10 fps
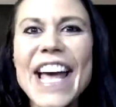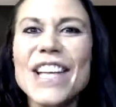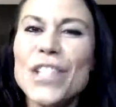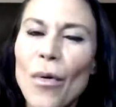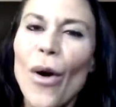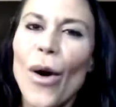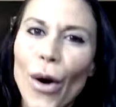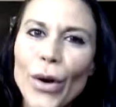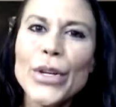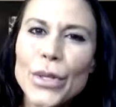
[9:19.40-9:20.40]
So,
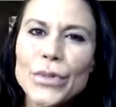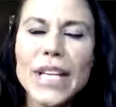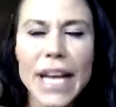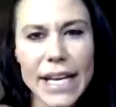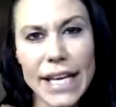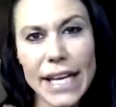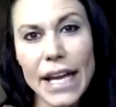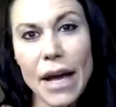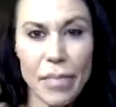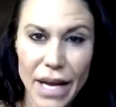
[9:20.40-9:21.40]
are you taking
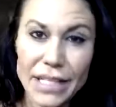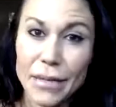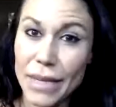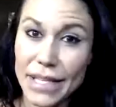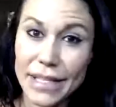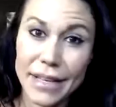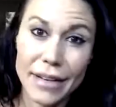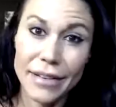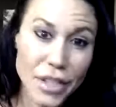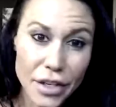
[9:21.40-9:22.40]
a pessimistic
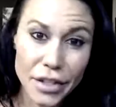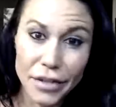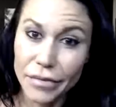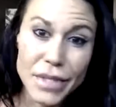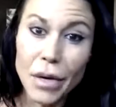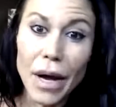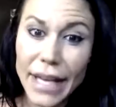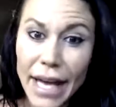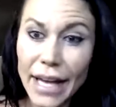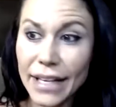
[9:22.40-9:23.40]
look? So,
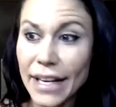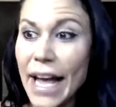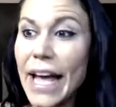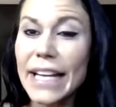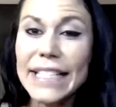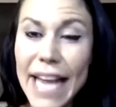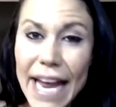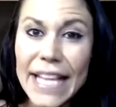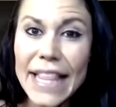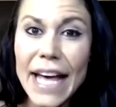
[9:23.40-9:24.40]
again,
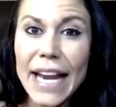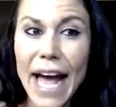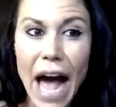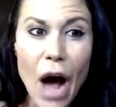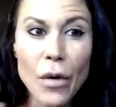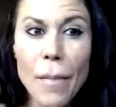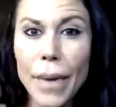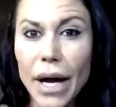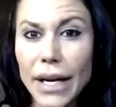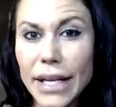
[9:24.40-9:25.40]
take that out of
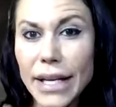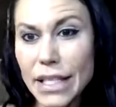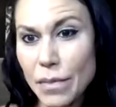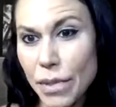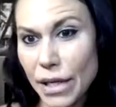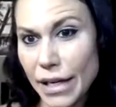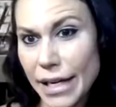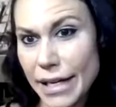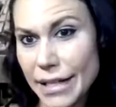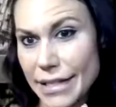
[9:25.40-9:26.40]
body
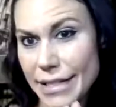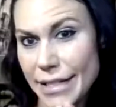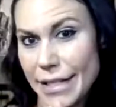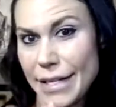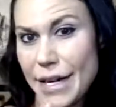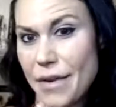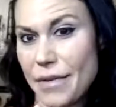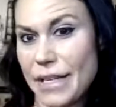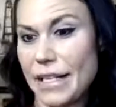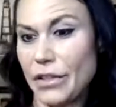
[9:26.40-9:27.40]
experience,
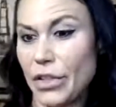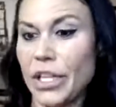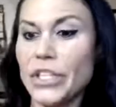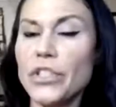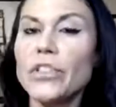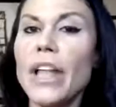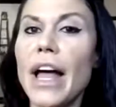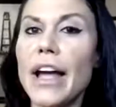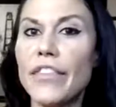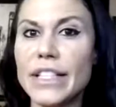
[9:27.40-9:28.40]
and look at your
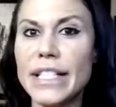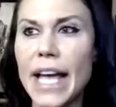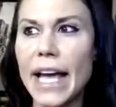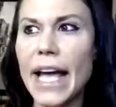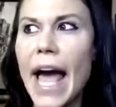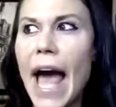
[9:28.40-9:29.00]
life and say,